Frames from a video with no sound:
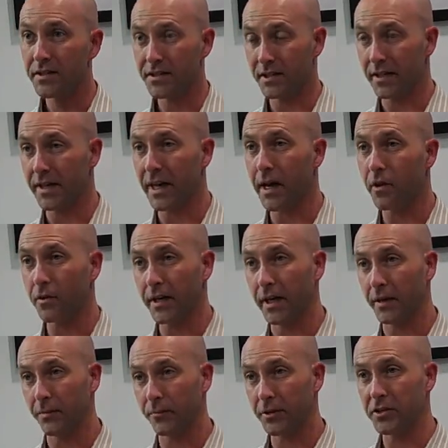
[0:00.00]
to get out
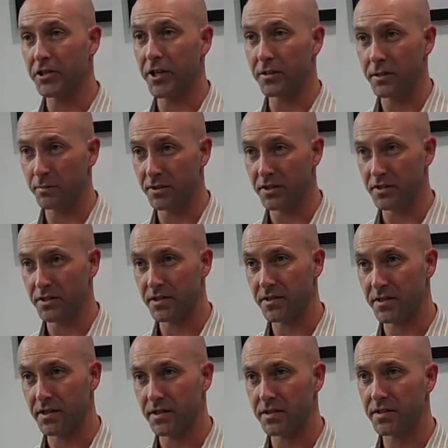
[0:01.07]
and reach out to
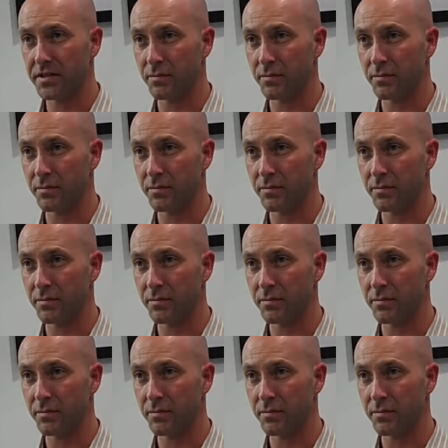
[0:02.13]
businesses